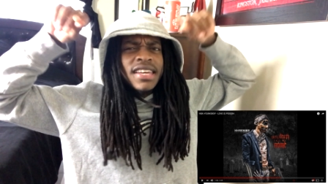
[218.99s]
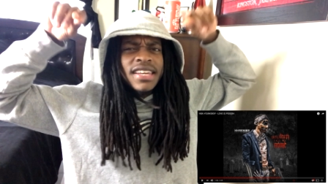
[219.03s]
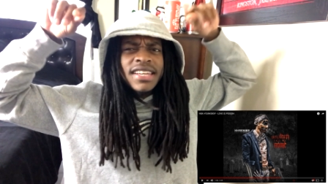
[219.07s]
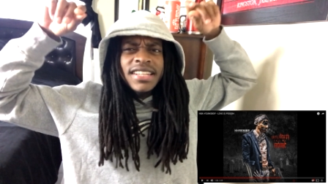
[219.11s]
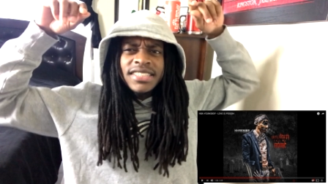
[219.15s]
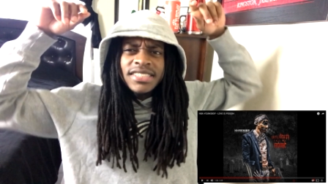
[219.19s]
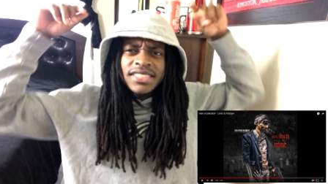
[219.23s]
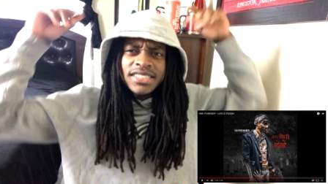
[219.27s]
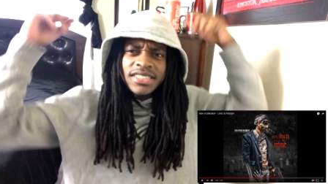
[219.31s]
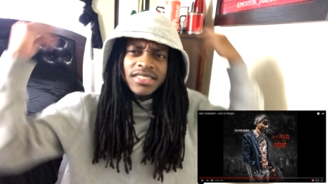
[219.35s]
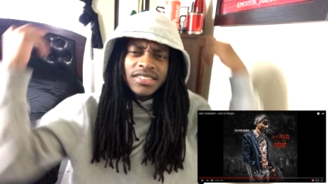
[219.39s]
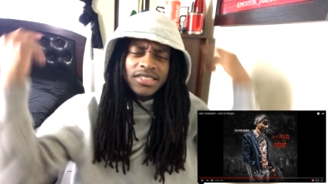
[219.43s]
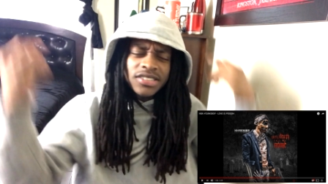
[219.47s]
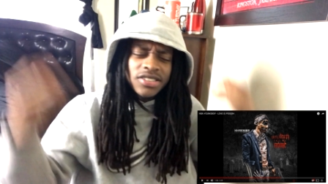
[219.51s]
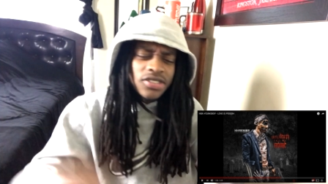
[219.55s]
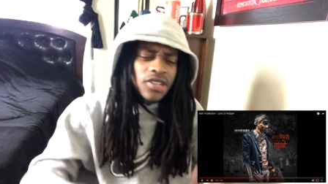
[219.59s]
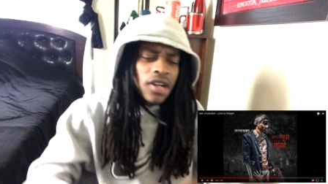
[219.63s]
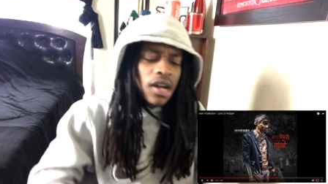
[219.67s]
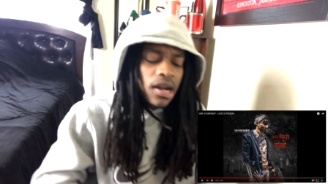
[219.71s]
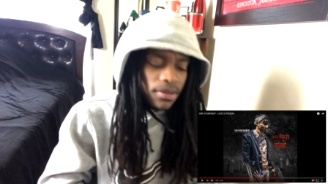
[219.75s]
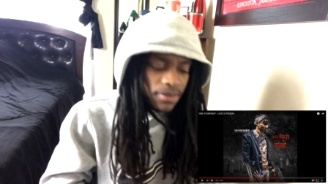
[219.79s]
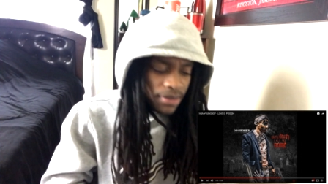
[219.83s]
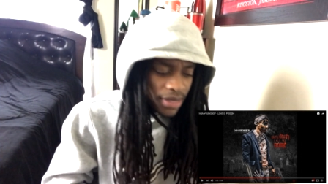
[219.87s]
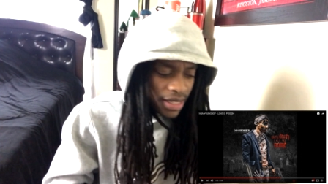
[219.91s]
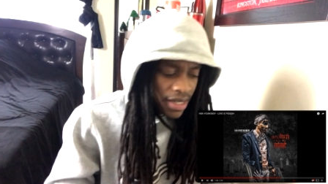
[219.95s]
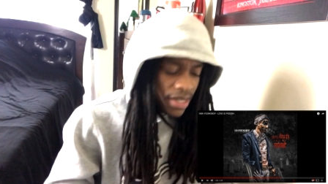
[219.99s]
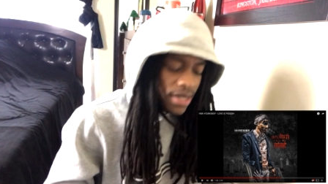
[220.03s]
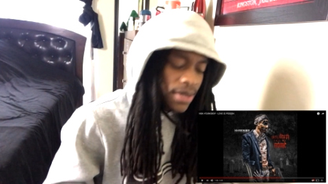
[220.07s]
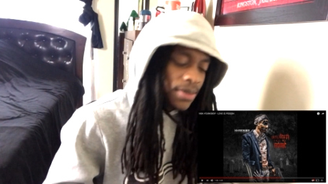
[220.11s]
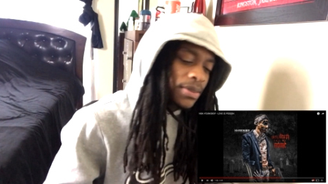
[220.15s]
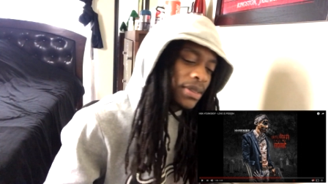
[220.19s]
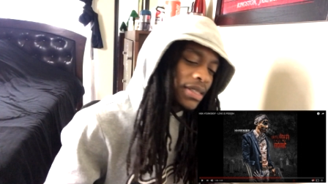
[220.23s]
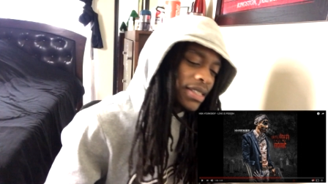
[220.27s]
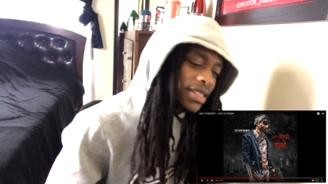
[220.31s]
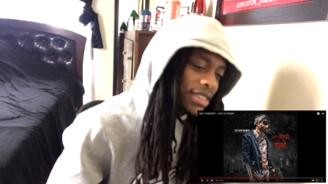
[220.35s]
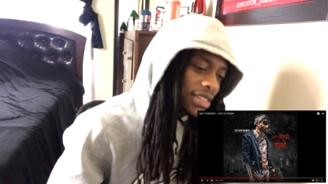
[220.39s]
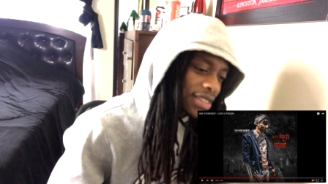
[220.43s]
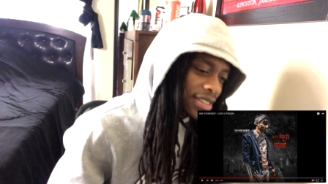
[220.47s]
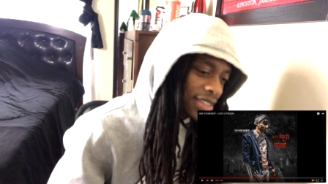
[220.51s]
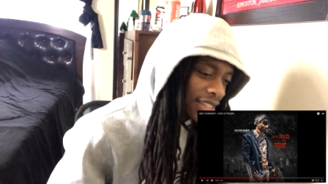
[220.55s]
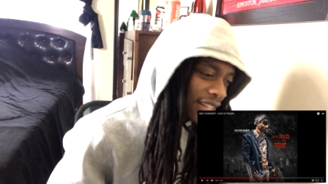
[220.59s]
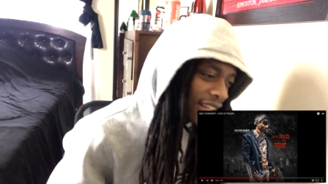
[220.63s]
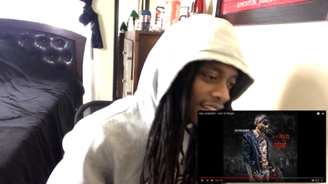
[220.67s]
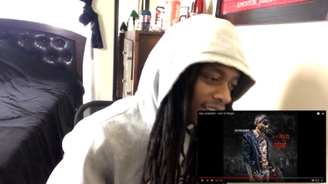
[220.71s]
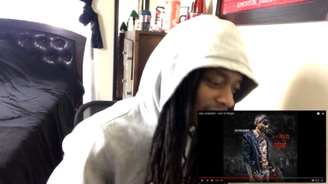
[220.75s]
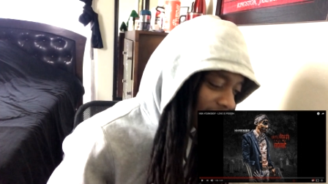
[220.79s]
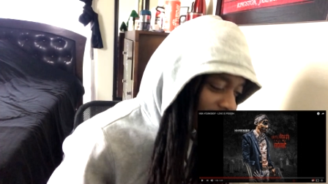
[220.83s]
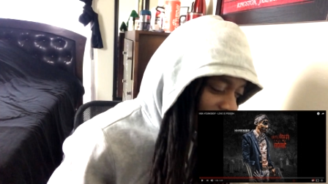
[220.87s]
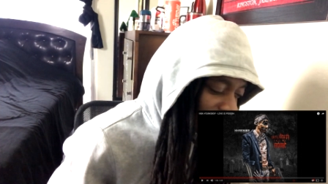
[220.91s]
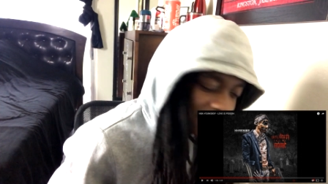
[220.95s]
He should have dropped that, man.
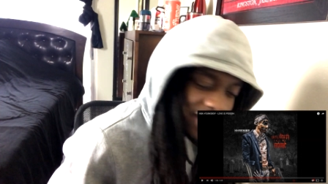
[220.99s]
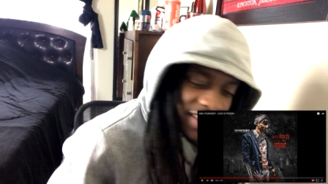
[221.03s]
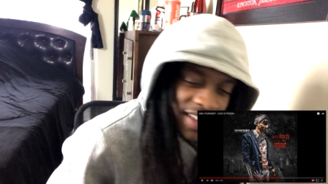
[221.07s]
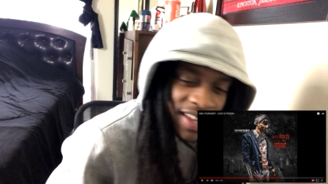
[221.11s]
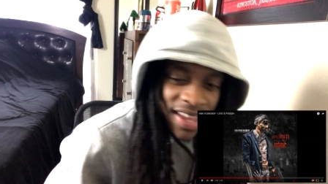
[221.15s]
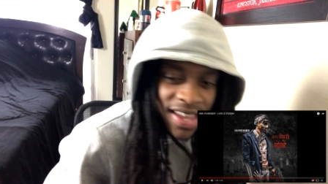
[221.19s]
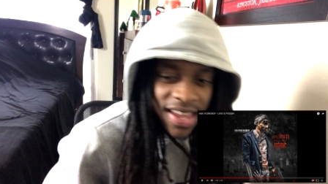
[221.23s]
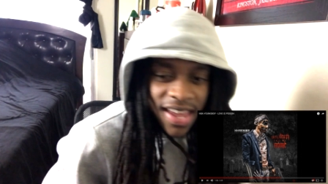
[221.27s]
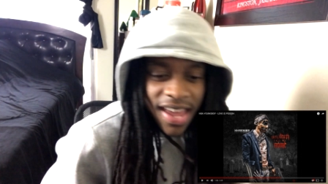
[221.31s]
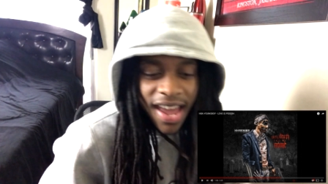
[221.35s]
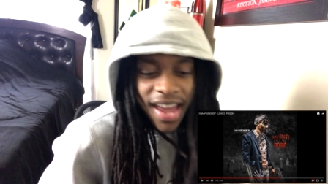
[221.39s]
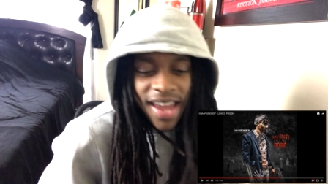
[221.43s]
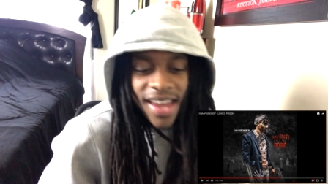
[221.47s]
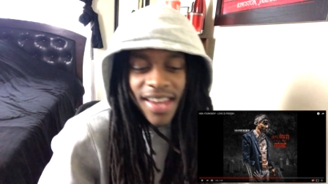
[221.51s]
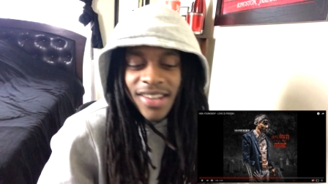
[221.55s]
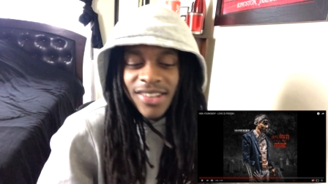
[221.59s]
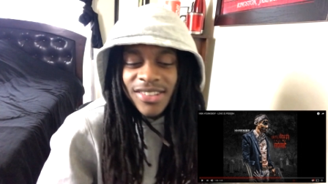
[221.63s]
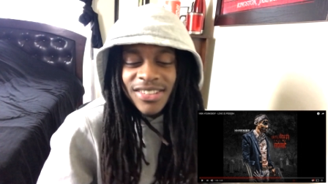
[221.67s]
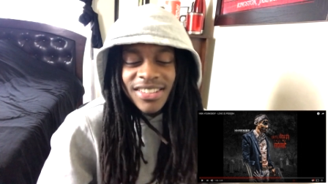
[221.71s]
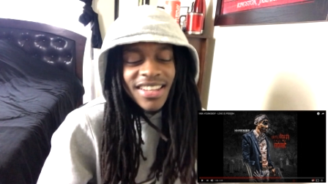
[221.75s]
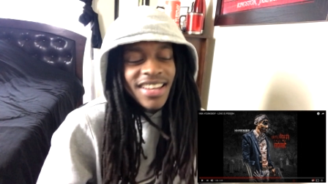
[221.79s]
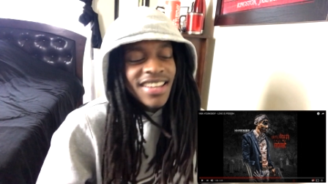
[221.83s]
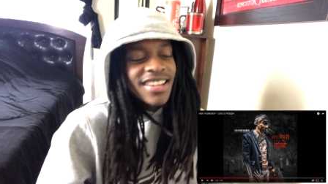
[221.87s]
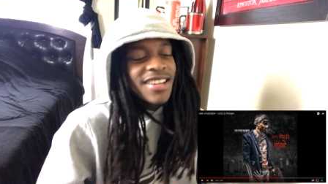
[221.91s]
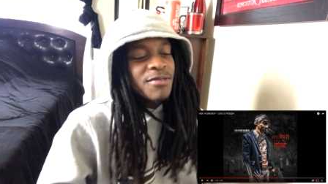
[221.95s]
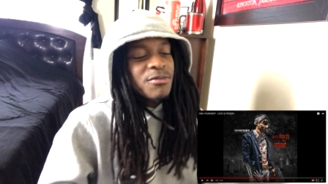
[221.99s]
I think I ain't gonna lie.